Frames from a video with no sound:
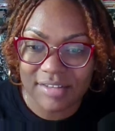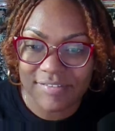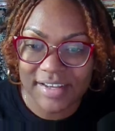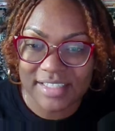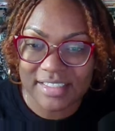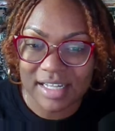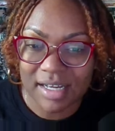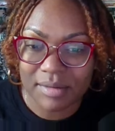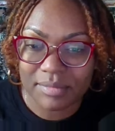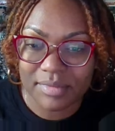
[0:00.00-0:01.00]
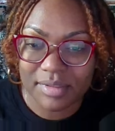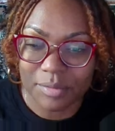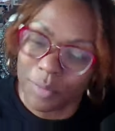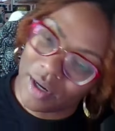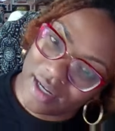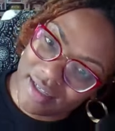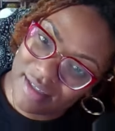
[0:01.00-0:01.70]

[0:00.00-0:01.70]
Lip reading: The rain stopped. What?